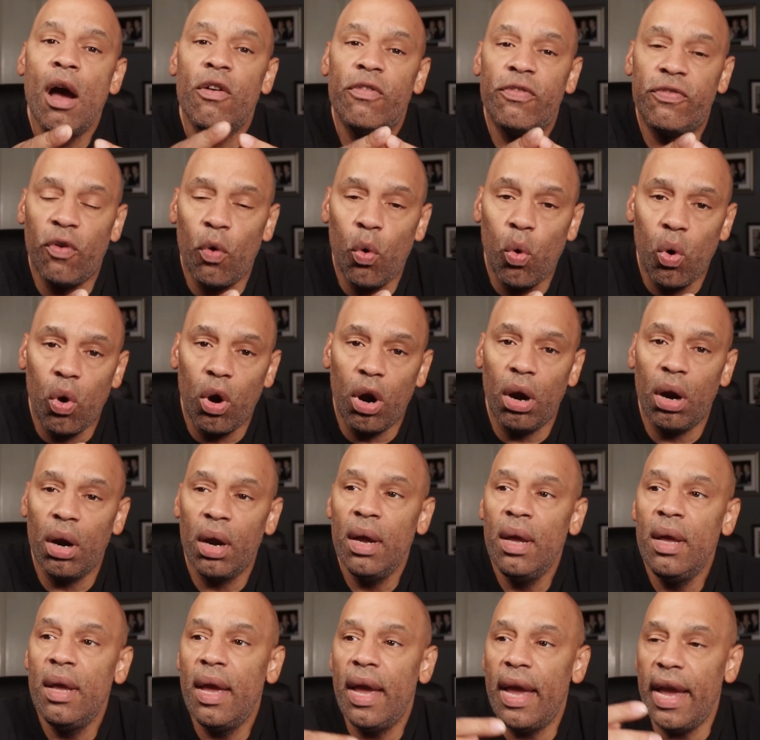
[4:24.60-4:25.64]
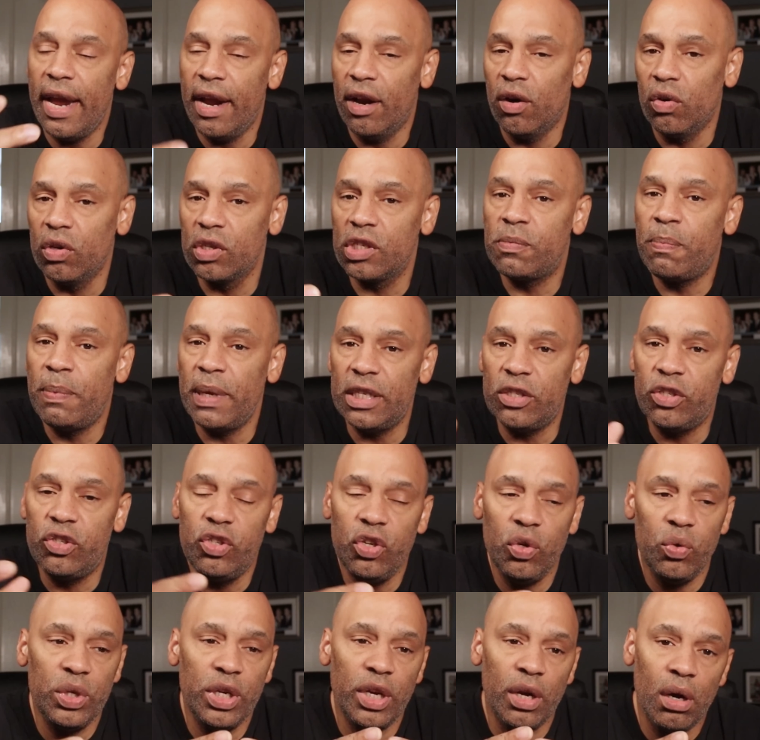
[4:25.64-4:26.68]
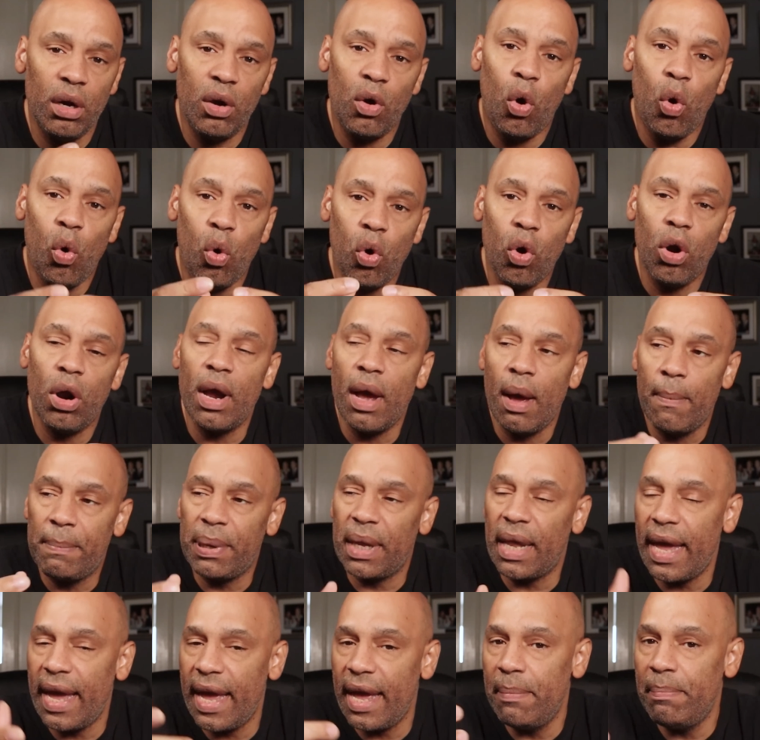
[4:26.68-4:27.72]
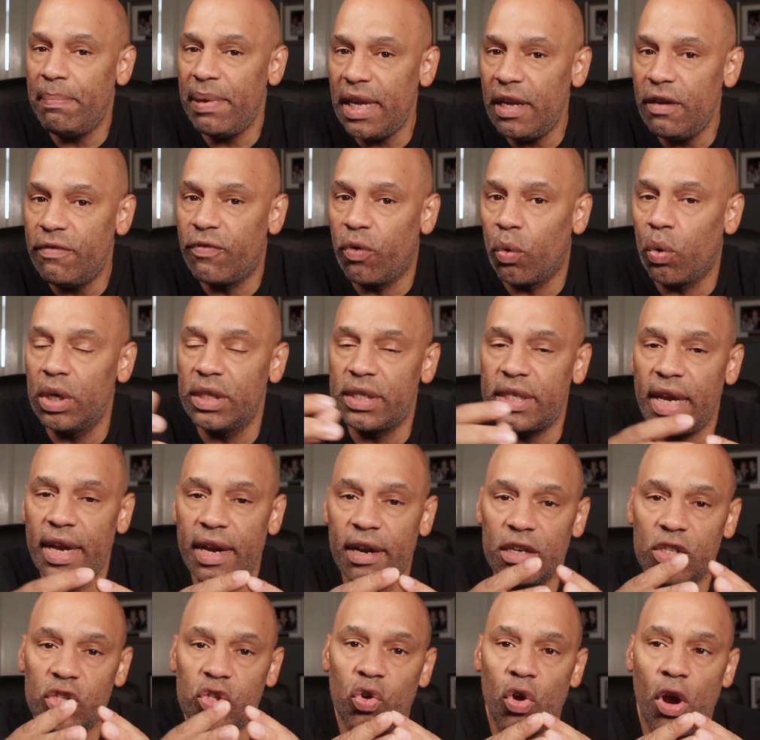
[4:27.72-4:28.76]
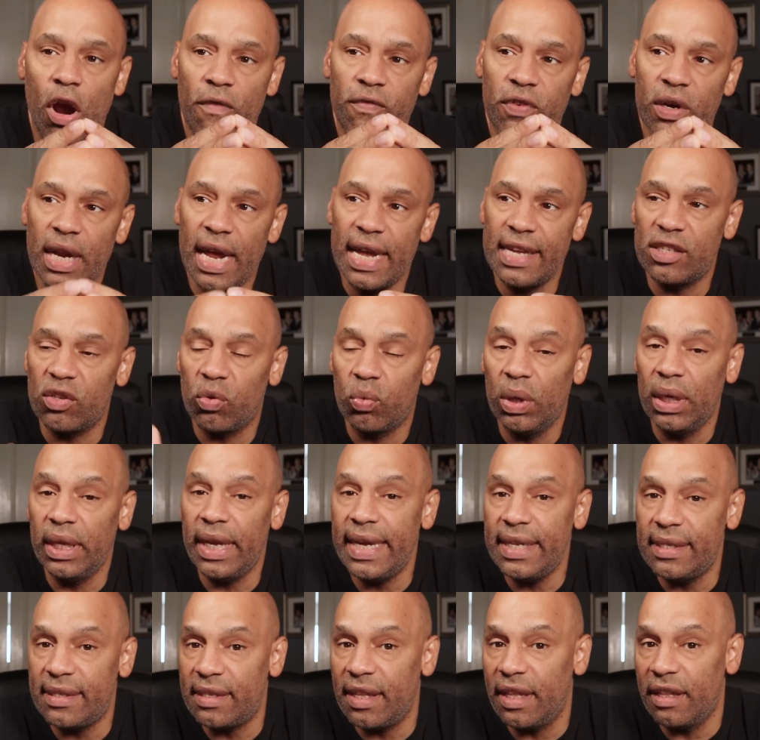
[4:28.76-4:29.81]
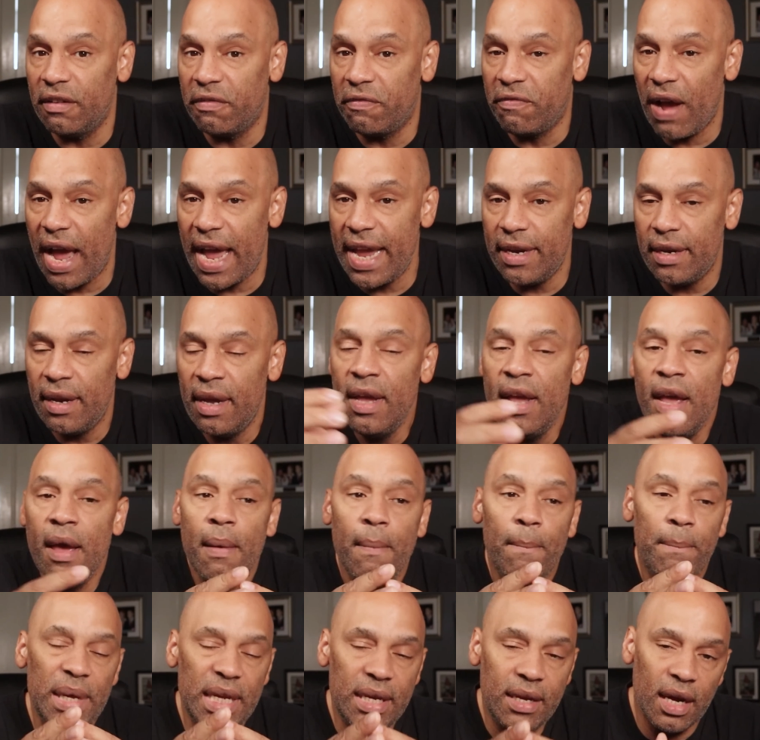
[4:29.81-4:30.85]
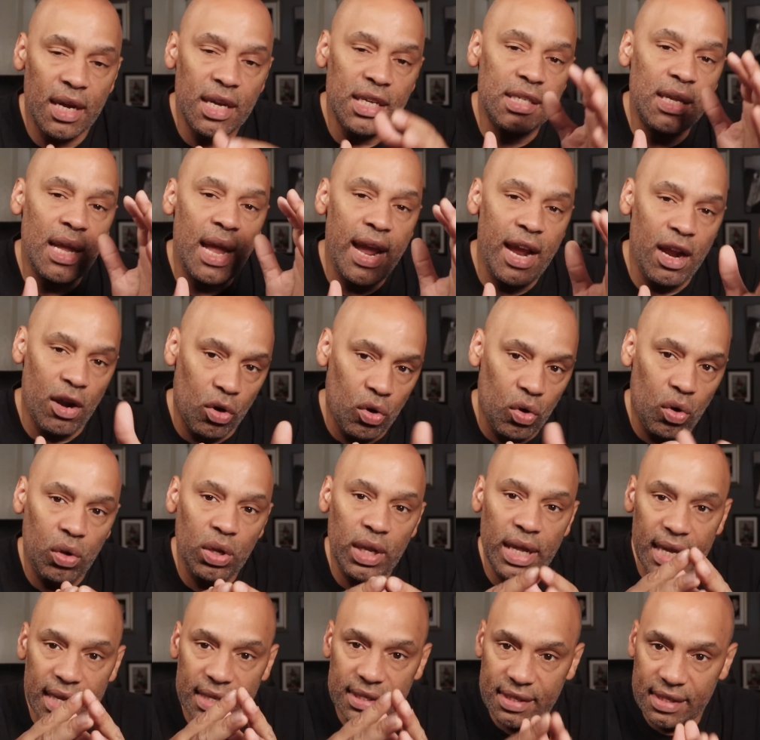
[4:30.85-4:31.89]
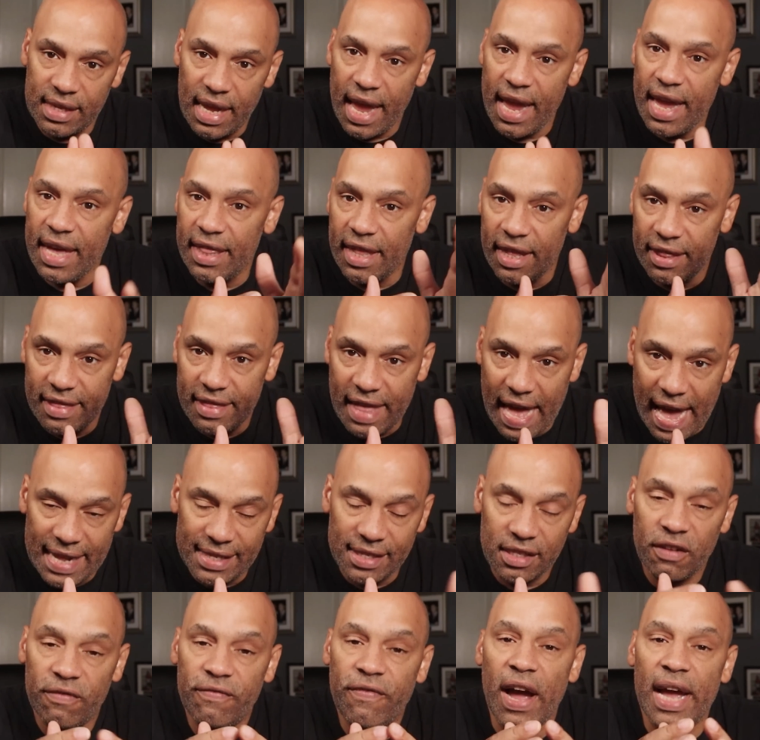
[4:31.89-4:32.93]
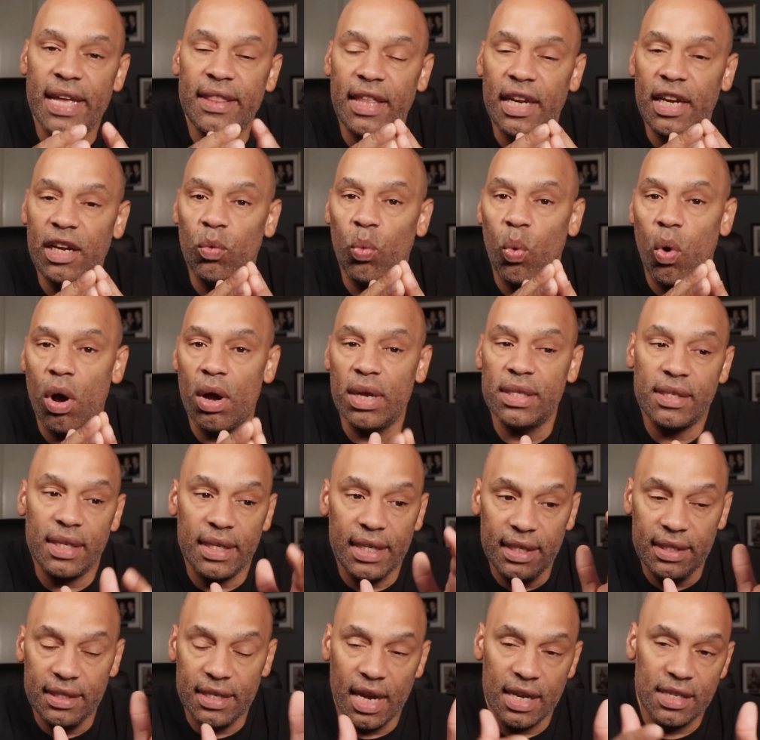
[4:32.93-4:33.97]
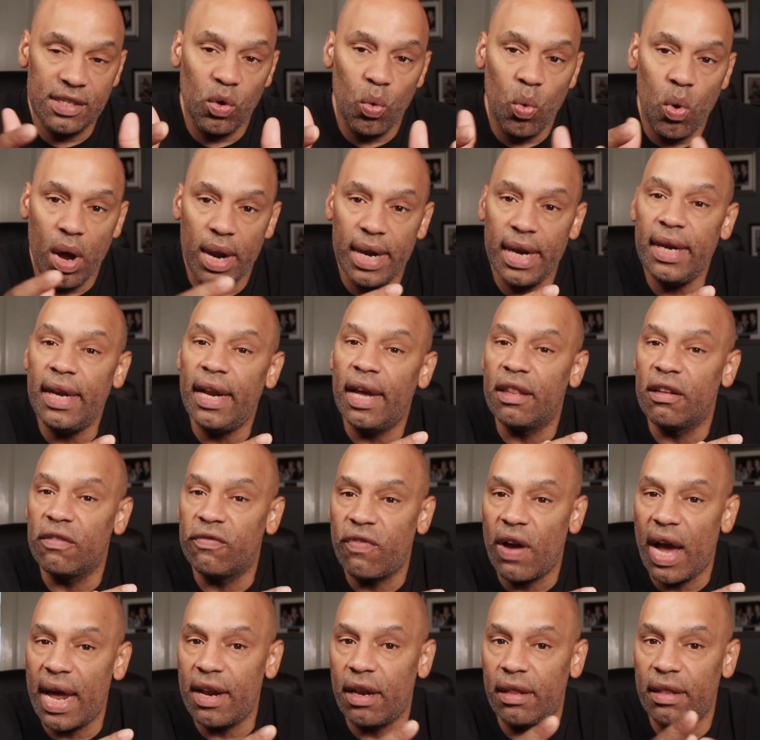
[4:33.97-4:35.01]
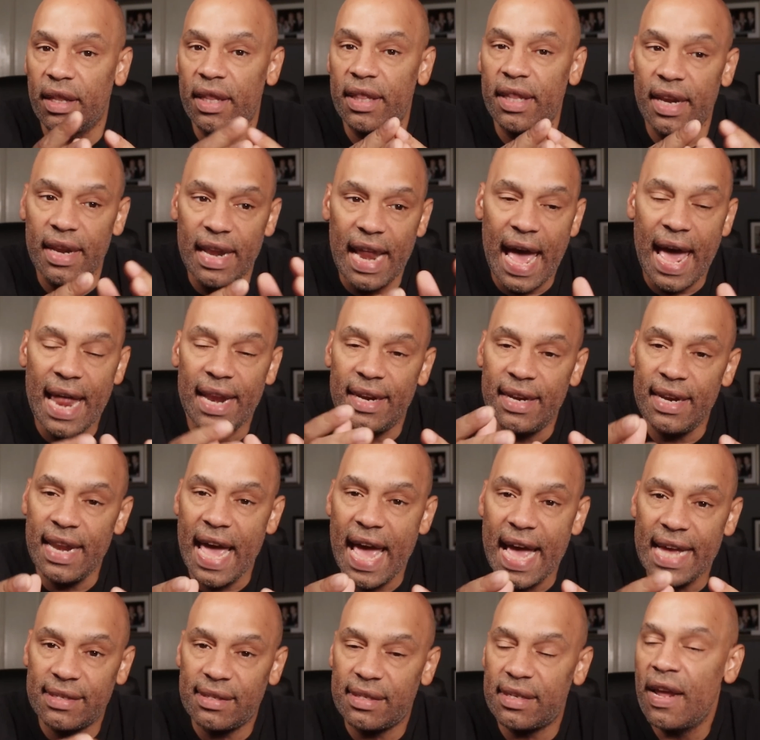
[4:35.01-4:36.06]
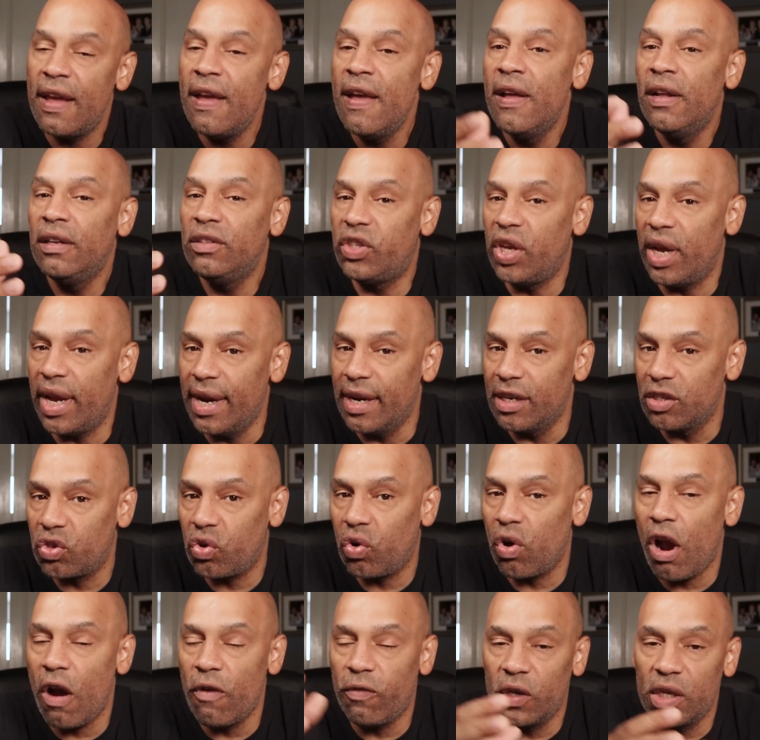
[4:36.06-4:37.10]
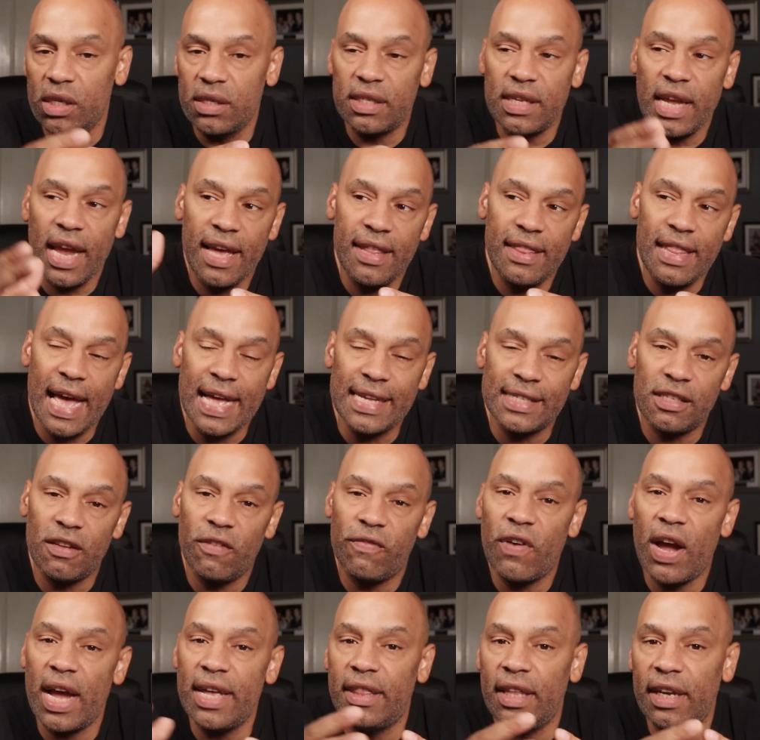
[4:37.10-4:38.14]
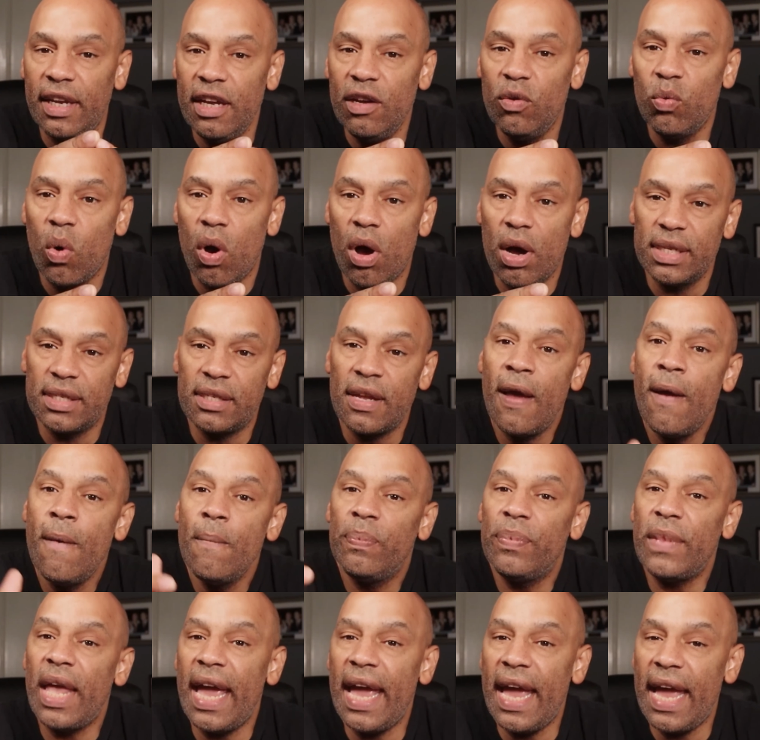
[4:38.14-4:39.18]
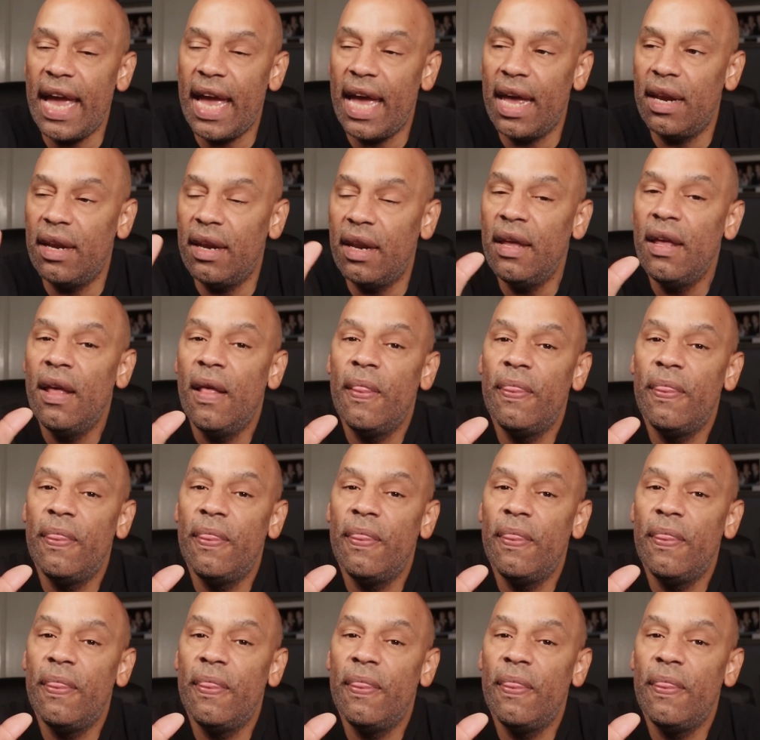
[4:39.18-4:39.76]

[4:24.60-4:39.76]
for Errol Spence Junior or a plan B for Terence Crawford as it relates to the fight, because Errol is saying that that's the fight that he wants and he doesn't want any other fight other than that next. Terence Crawford is saying that's the fight that he wants and